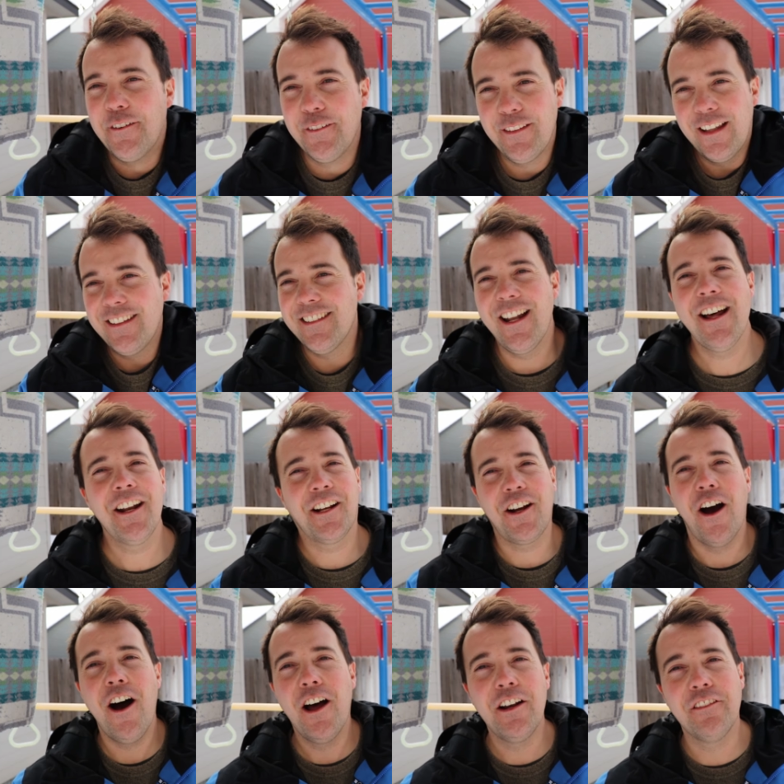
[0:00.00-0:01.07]
know. That's not a
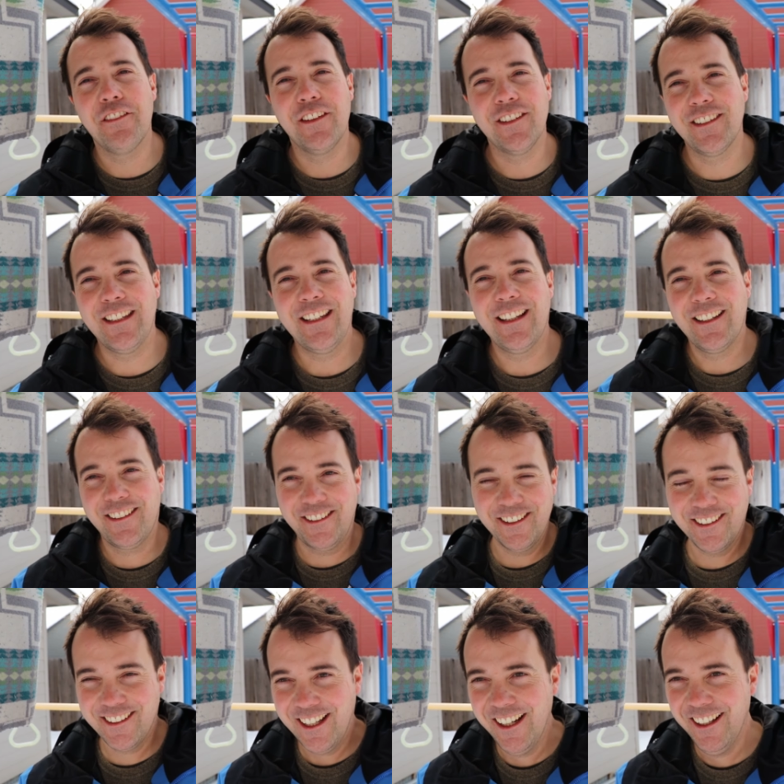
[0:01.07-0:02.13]
con of the ski. That's
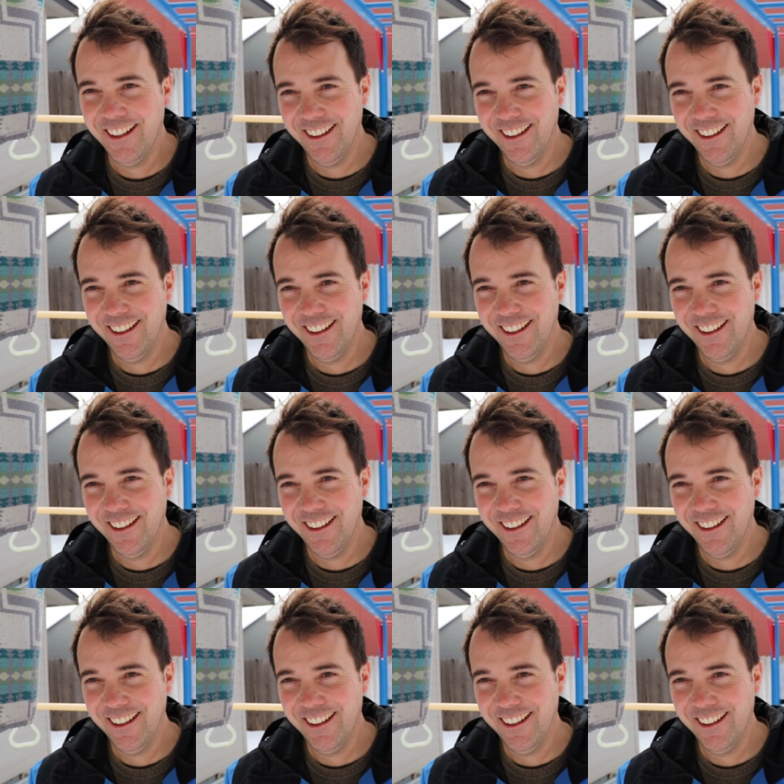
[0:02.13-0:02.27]
just,